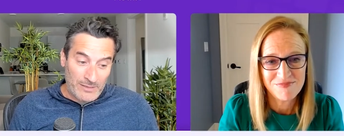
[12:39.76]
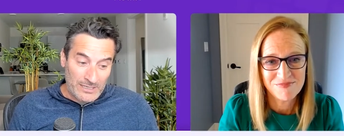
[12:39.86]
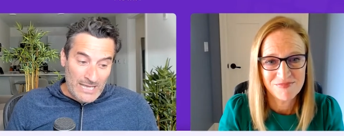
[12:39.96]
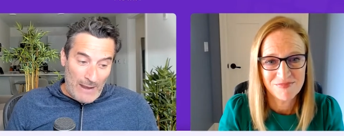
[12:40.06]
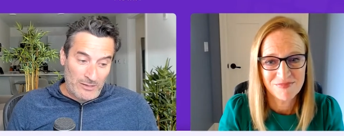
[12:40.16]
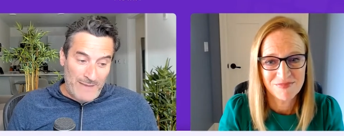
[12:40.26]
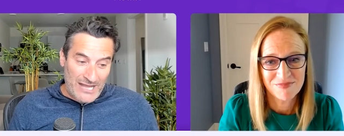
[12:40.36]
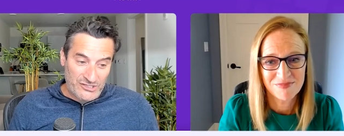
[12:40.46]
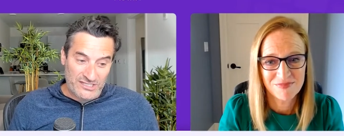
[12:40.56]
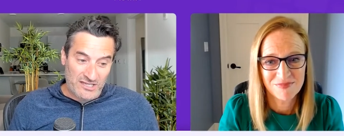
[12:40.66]
Speaker 1: But I would
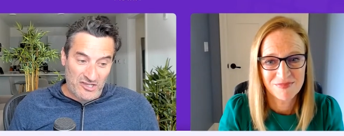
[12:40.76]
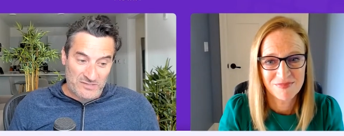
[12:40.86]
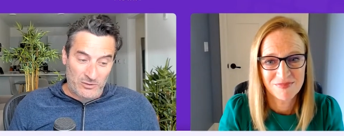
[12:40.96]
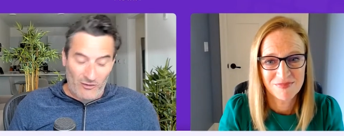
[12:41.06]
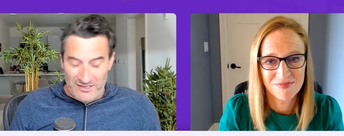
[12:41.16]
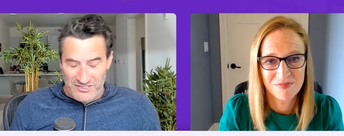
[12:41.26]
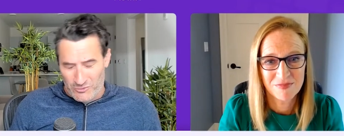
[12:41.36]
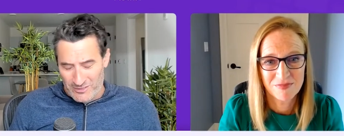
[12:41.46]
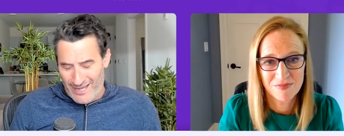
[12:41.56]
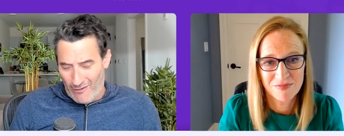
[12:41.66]
imagine as customer led
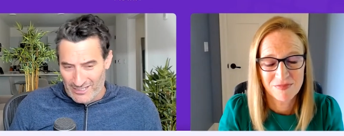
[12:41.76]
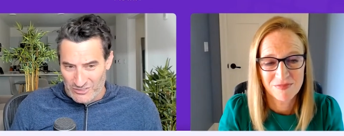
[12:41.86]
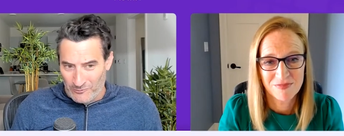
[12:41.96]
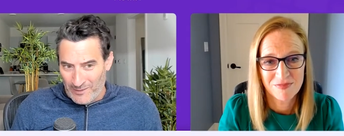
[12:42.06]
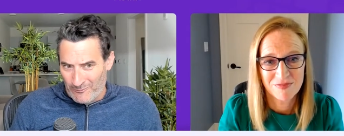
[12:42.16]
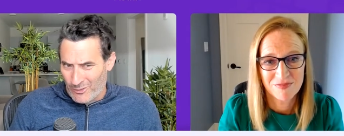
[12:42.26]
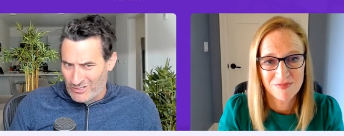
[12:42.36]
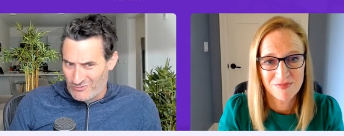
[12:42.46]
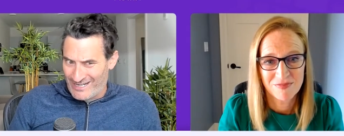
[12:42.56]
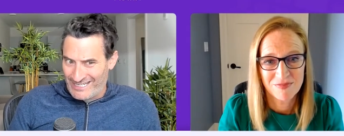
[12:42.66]
storytelling is a bit
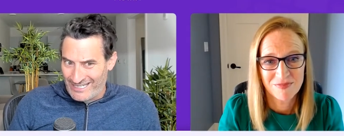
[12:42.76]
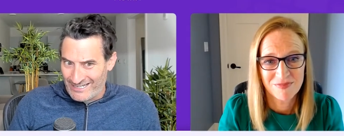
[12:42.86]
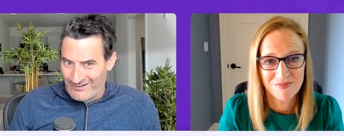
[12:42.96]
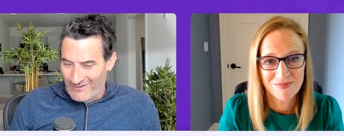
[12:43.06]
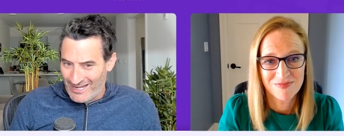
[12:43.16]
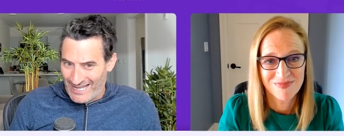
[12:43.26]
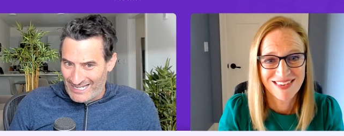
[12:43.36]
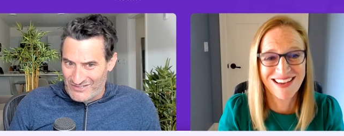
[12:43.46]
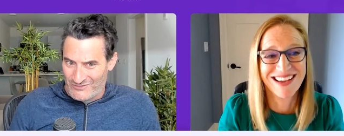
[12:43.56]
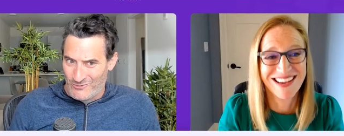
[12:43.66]
more gritty, right?
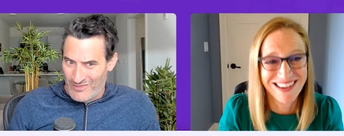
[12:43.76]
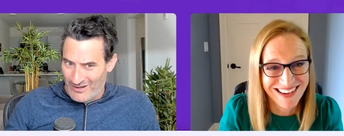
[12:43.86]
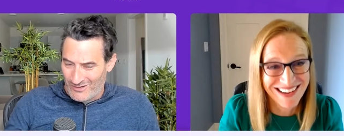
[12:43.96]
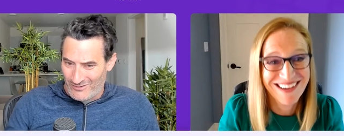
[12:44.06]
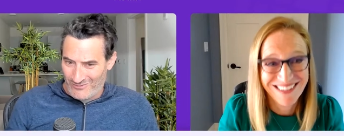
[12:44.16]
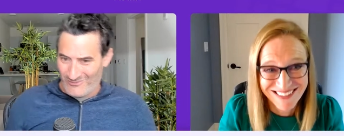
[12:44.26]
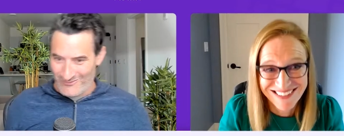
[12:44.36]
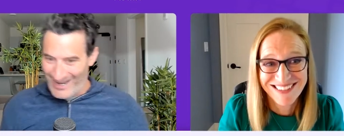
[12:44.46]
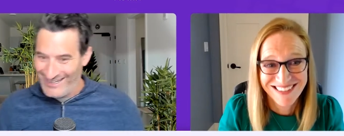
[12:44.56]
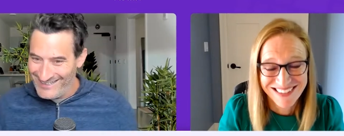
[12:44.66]
And it's through there,
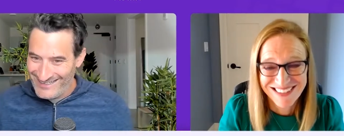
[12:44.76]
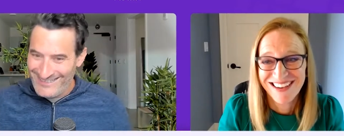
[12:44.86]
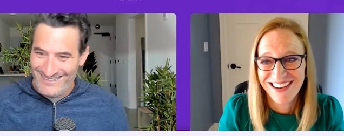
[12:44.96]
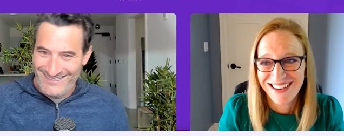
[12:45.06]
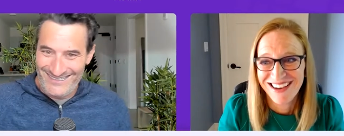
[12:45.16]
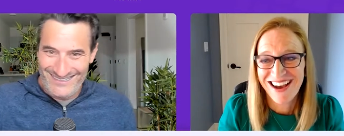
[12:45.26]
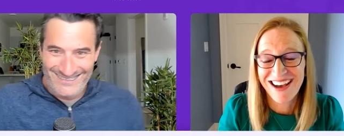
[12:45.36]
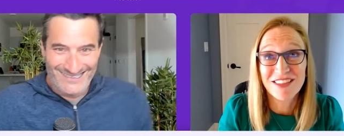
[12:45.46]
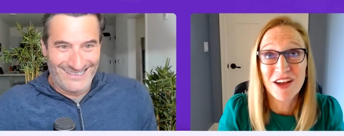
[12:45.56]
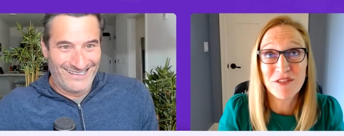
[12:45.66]
right?
Speaker 2: I
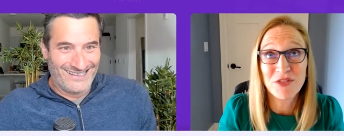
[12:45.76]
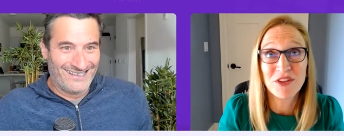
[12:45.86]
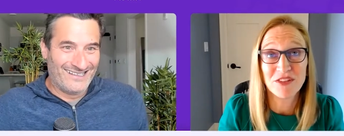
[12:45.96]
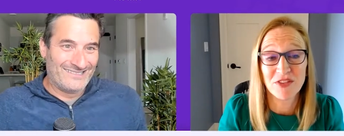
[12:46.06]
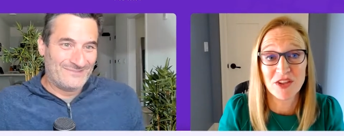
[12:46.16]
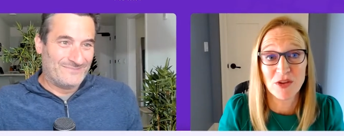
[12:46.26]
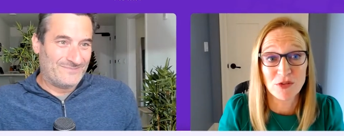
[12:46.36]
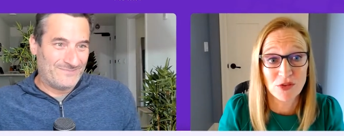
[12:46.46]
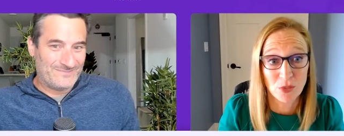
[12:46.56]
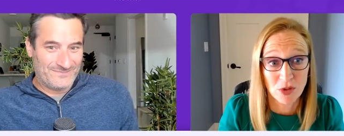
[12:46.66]
love the the
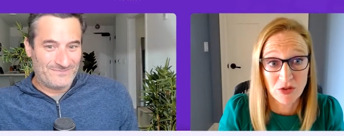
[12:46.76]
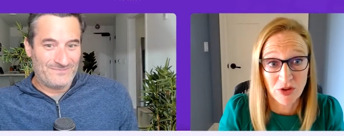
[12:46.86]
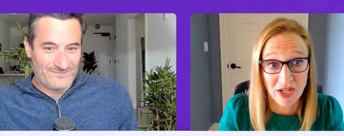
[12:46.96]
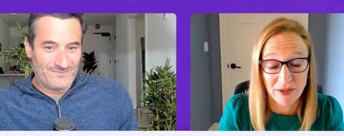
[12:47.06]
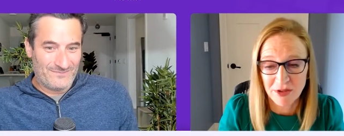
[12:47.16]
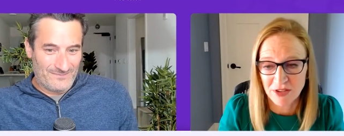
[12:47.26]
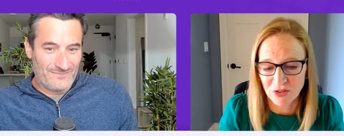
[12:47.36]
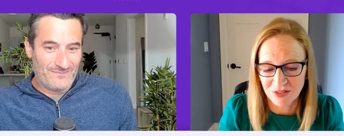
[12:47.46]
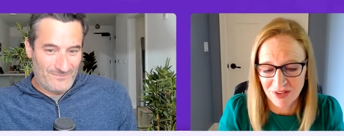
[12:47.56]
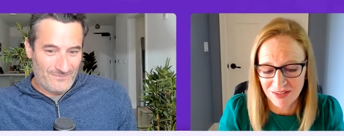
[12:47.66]
use of the word gritty because you
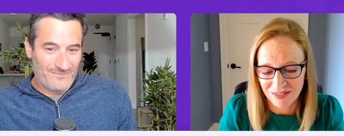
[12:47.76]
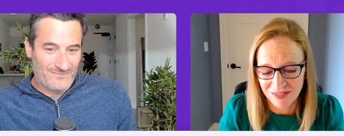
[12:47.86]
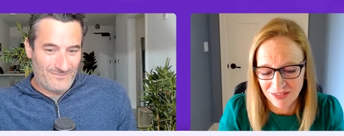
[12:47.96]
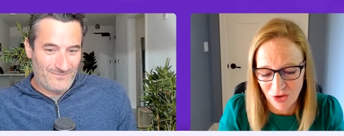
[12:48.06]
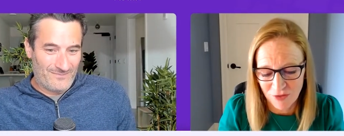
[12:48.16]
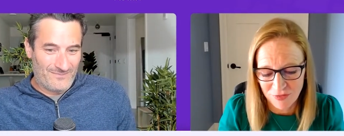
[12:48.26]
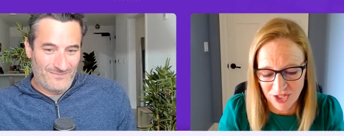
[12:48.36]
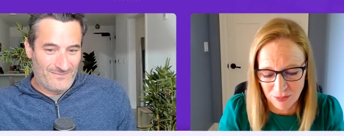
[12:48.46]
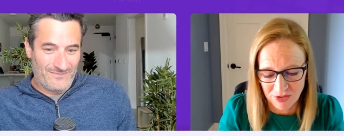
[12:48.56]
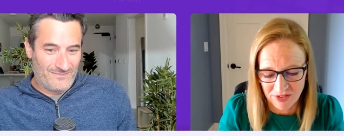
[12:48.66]
you'll often
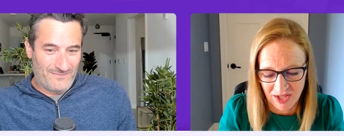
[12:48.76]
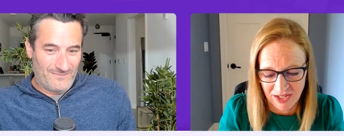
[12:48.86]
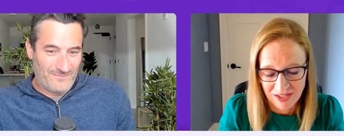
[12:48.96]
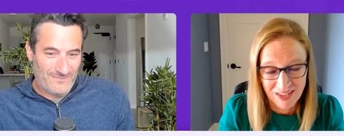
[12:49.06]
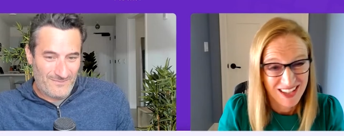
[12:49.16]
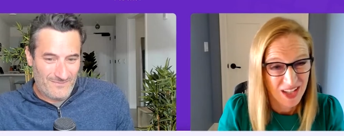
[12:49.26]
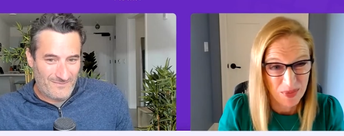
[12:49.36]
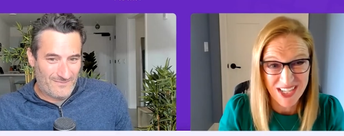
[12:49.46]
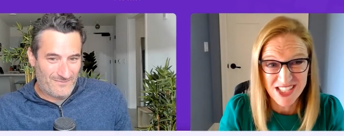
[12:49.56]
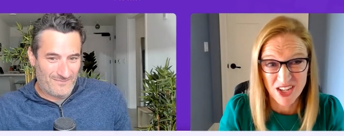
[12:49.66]
hear me say we
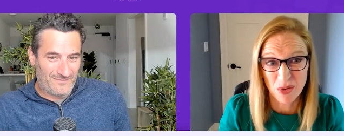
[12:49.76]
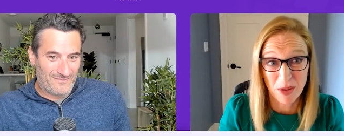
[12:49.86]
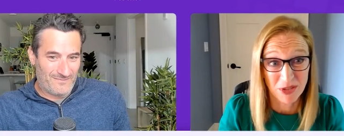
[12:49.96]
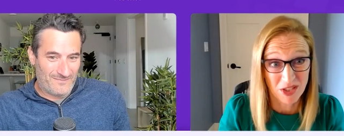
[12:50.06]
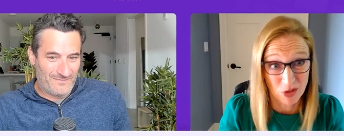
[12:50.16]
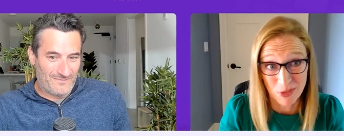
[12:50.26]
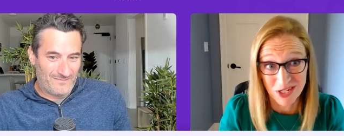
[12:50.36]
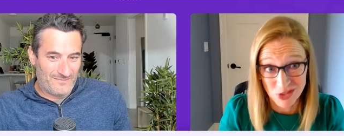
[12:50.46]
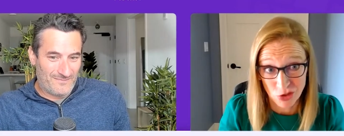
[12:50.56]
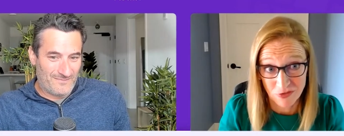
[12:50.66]
need to go rub a little bit of
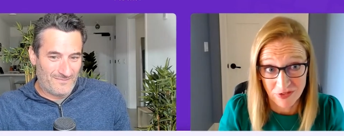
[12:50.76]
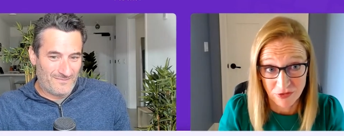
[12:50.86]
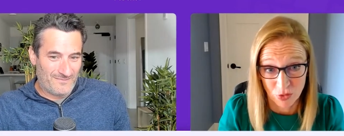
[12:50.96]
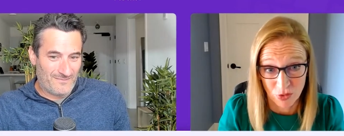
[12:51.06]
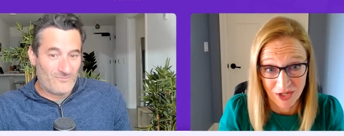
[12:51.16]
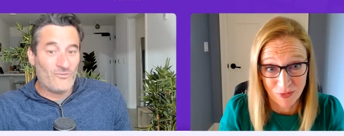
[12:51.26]
dirt in this story,